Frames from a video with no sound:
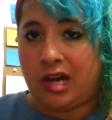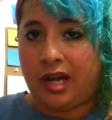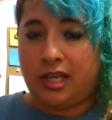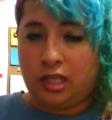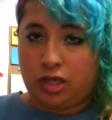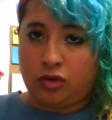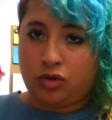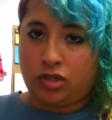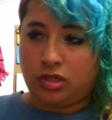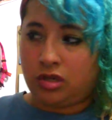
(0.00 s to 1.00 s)
I
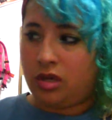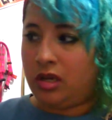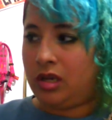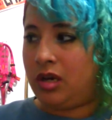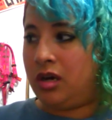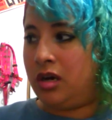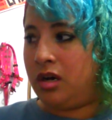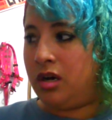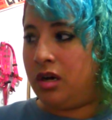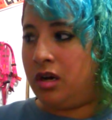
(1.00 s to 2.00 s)
use
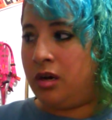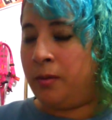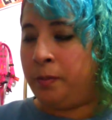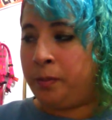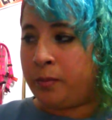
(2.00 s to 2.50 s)
oil,